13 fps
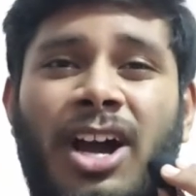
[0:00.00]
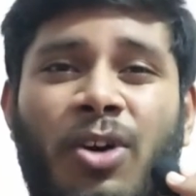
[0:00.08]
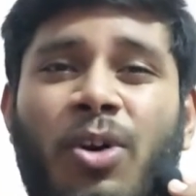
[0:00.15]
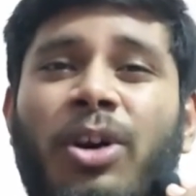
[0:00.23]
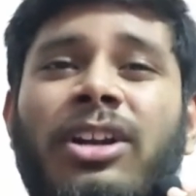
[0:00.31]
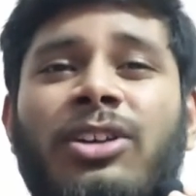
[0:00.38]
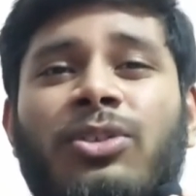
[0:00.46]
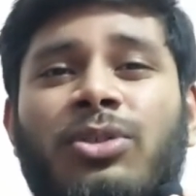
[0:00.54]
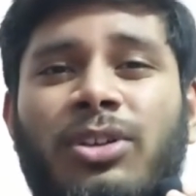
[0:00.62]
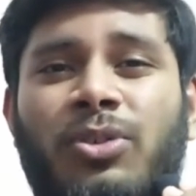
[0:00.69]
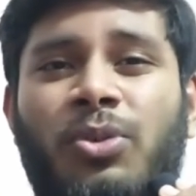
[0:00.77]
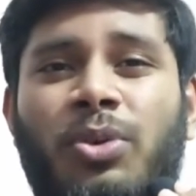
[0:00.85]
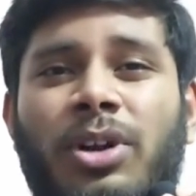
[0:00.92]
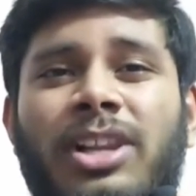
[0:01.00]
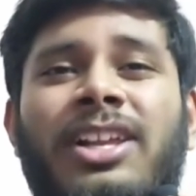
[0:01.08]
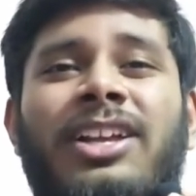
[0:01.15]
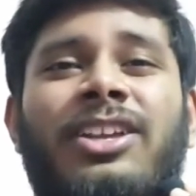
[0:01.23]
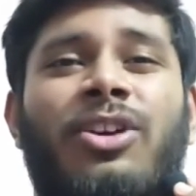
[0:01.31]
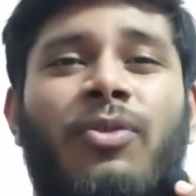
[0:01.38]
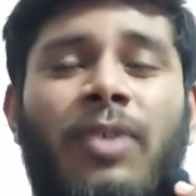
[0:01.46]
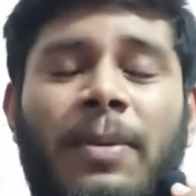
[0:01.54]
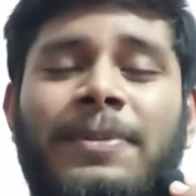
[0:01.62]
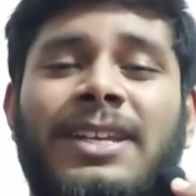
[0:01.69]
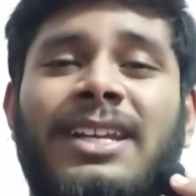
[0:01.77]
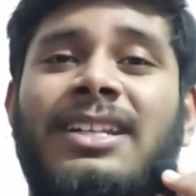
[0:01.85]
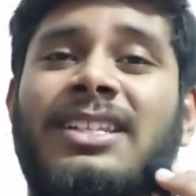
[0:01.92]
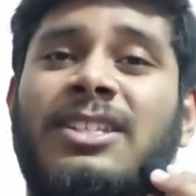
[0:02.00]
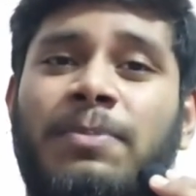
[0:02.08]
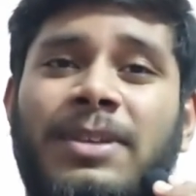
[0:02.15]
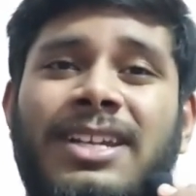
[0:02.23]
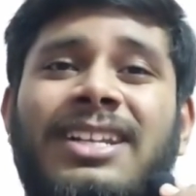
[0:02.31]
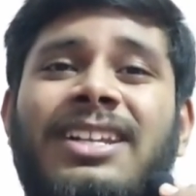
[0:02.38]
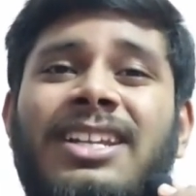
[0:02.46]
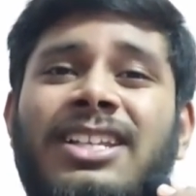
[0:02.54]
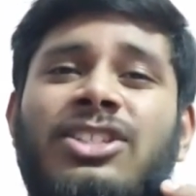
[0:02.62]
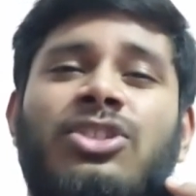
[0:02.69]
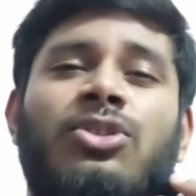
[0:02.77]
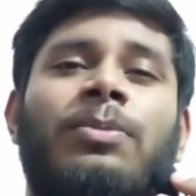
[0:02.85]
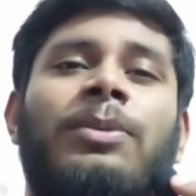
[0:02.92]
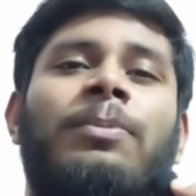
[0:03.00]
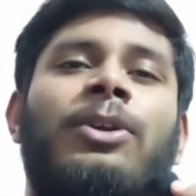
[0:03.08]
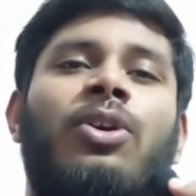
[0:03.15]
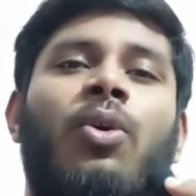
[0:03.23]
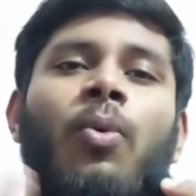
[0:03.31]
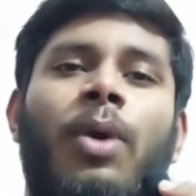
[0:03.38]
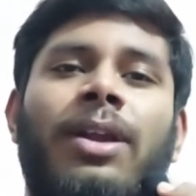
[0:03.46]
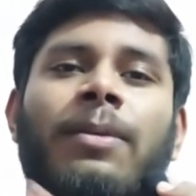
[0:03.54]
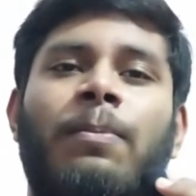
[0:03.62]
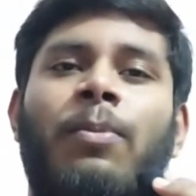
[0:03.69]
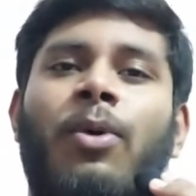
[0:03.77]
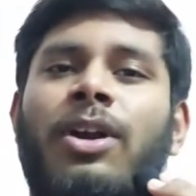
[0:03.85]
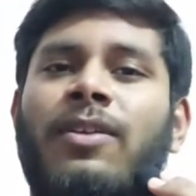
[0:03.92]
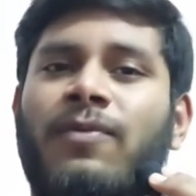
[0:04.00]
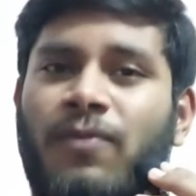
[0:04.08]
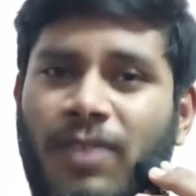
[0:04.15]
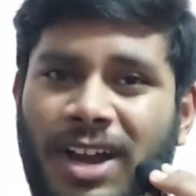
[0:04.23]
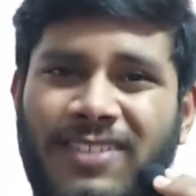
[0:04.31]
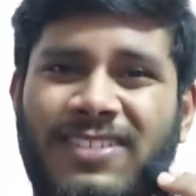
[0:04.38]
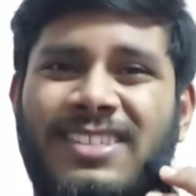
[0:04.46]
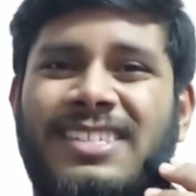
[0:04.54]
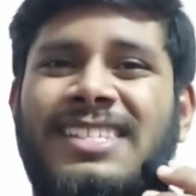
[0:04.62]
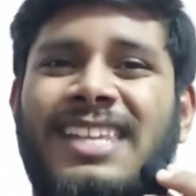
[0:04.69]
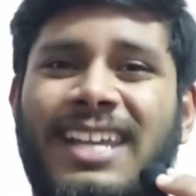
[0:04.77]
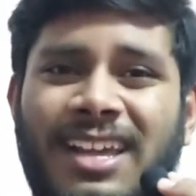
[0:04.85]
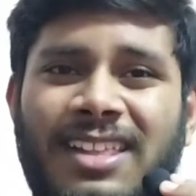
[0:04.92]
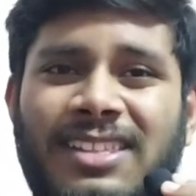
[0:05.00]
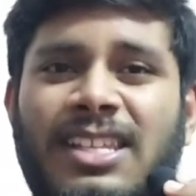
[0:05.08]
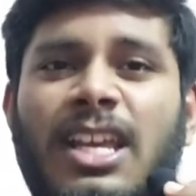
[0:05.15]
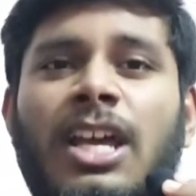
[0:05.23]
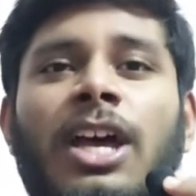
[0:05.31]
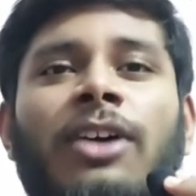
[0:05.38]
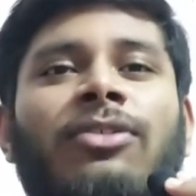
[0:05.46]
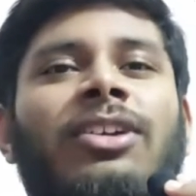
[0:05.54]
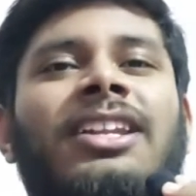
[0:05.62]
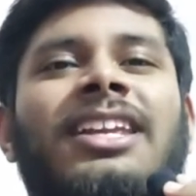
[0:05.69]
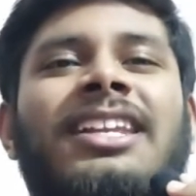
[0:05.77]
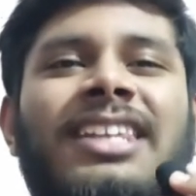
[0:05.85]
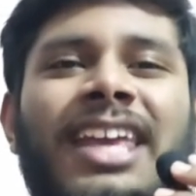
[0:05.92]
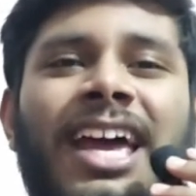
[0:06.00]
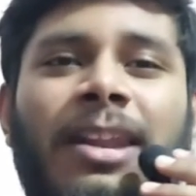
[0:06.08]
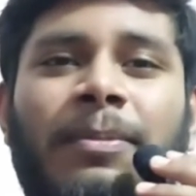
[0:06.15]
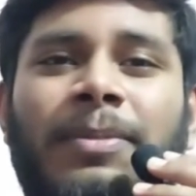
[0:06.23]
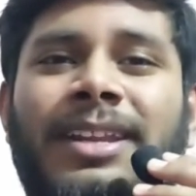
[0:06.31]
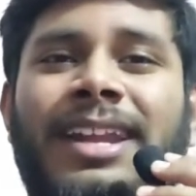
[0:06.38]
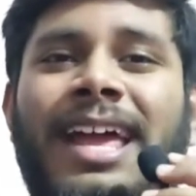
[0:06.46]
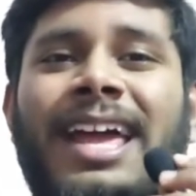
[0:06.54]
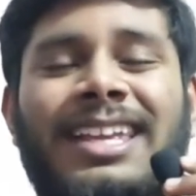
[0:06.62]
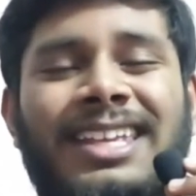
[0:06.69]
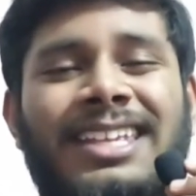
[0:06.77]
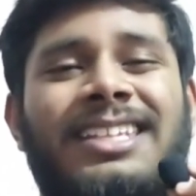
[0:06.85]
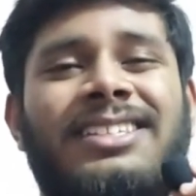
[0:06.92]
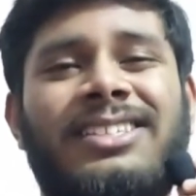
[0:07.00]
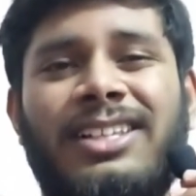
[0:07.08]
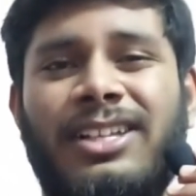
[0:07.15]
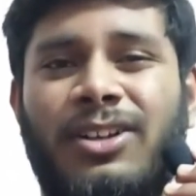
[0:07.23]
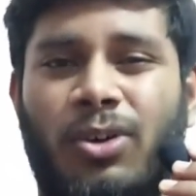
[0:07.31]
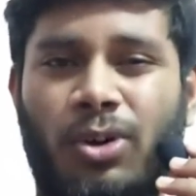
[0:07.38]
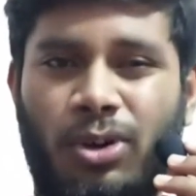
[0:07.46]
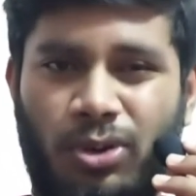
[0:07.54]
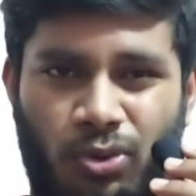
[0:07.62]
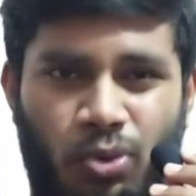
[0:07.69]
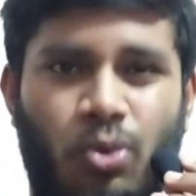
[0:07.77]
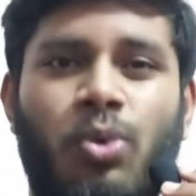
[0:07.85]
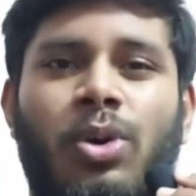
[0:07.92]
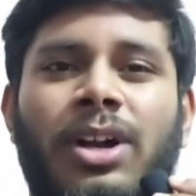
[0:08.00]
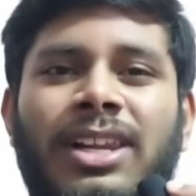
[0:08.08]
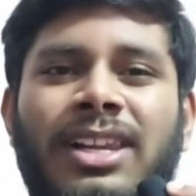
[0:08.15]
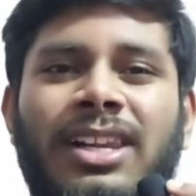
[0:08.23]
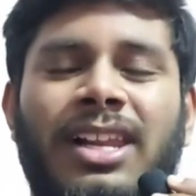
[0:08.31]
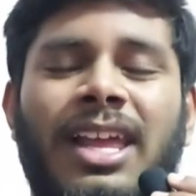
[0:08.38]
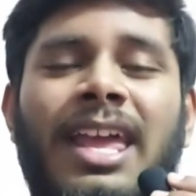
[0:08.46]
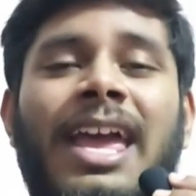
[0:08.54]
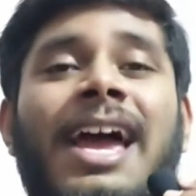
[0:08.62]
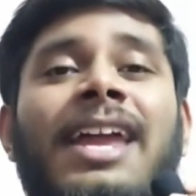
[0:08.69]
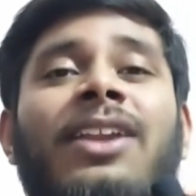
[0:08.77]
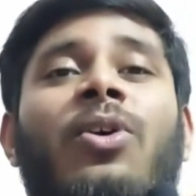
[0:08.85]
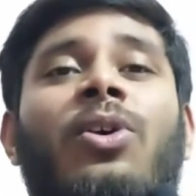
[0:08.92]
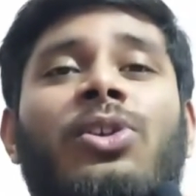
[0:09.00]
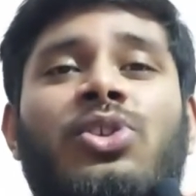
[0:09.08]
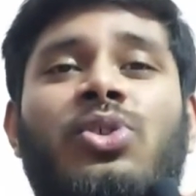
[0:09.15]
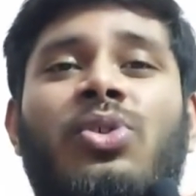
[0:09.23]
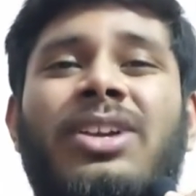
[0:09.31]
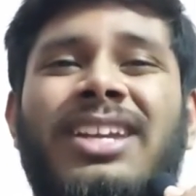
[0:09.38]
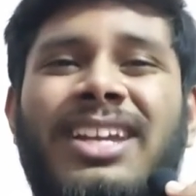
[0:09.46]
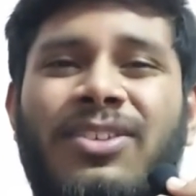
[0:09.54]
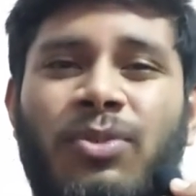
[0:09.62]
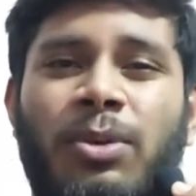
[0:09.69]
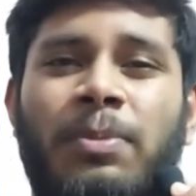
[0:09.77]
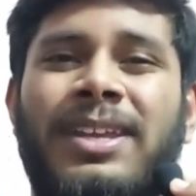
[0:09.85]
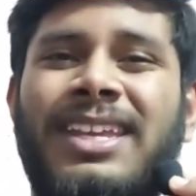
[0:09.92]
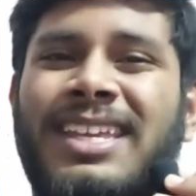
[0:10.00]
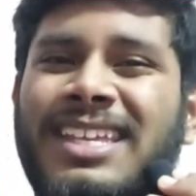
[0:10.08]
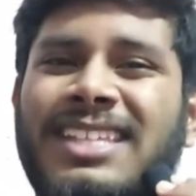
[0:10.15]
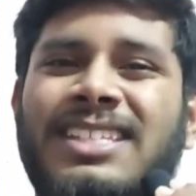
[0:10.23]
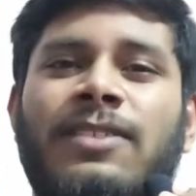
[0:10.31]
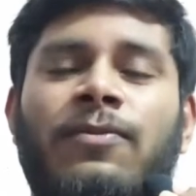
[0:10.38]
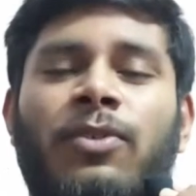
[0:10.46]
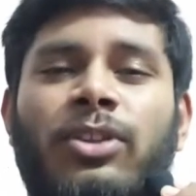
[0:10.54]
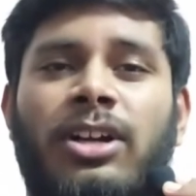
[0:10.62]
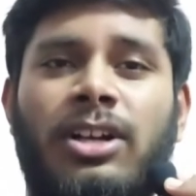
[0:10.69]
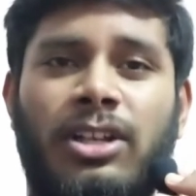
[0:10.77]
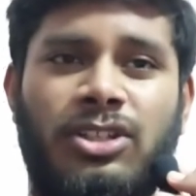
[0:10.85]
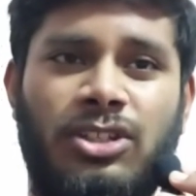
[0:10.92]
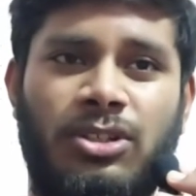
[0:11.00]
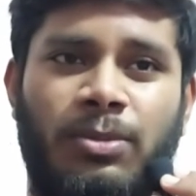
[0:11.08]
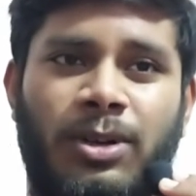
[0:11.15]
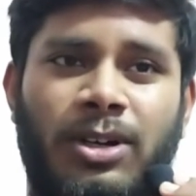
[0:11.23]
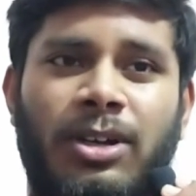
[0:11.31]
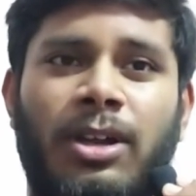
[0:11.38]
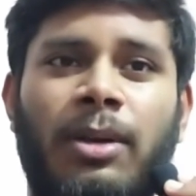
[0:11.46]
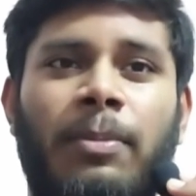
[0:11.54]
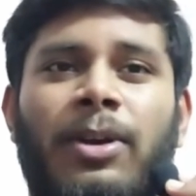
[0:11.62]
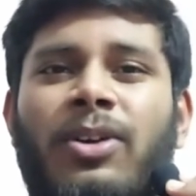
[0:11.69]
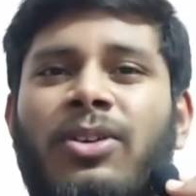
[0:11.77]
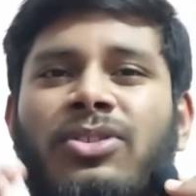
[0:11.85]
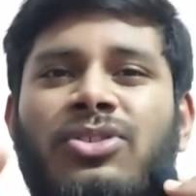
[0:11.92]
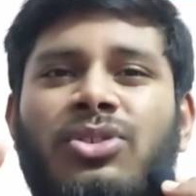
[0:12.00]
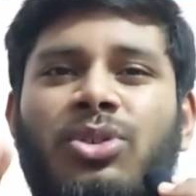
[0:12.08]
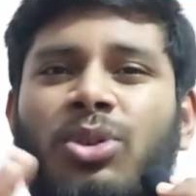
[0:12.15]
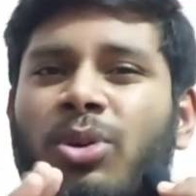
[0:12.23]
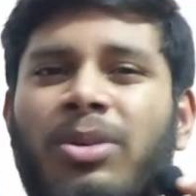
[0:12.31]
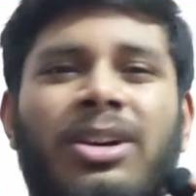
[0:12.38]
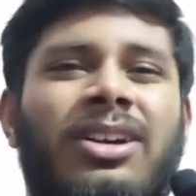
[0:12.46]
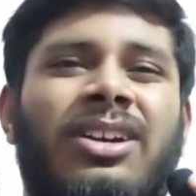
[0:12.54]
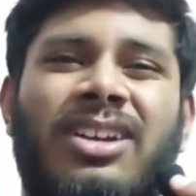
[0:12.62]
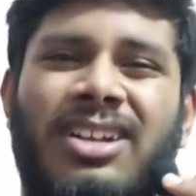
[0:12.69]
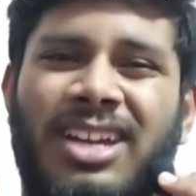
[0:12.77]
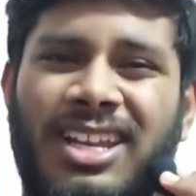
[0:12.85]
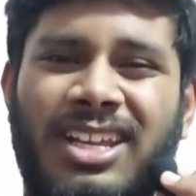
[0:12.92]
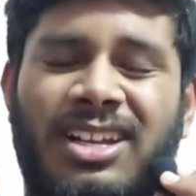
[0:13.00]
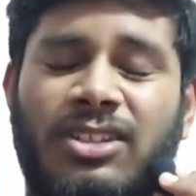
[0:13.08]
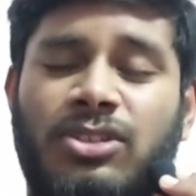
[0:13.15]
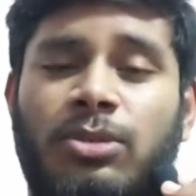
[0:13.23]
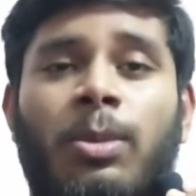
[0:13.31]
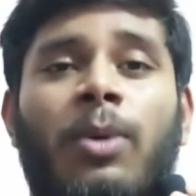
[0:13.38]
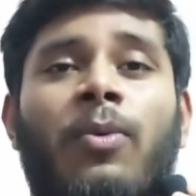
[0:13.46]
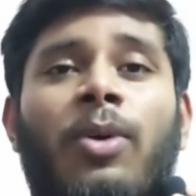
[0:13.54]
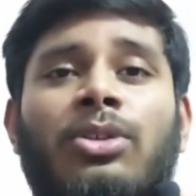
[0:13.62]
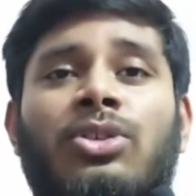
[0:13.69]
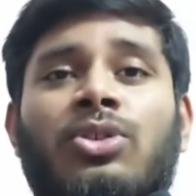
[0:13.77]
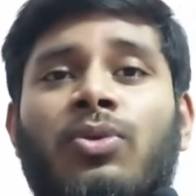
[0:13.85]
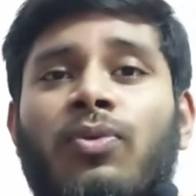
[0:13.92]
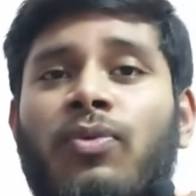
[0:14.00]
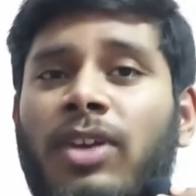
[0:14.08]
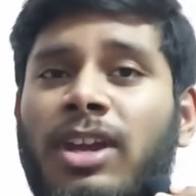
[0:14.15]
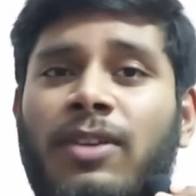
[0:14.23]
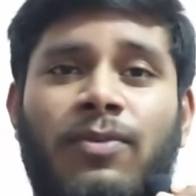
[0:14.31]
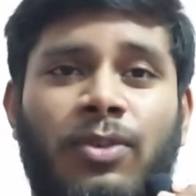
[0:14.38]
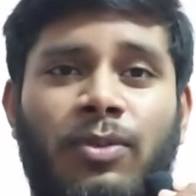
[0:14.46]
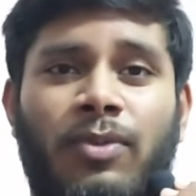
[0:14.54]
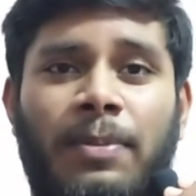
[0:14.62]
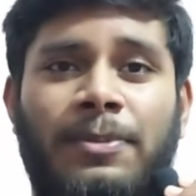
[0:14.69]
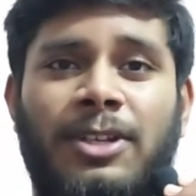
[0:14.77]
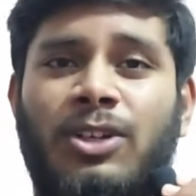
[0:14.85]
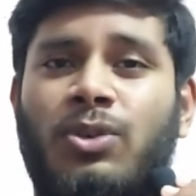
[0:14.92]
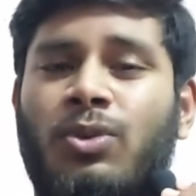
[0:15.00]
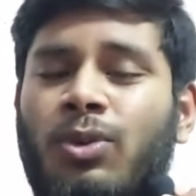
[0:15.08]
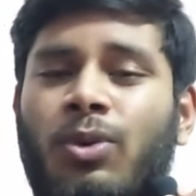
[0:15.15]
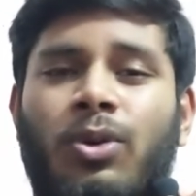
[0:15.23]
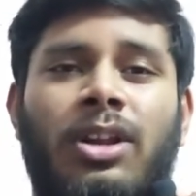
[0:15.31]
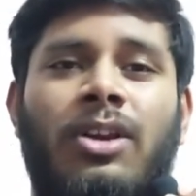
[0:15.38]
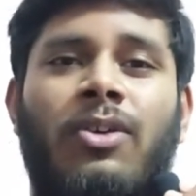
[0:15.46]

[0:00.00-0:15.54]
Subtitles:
According to the Google, your website speed needs to be below 1.5 seconds so that it can be ranked easily on Google, and also it will be easy for the customer because any customer wants to wait for website to load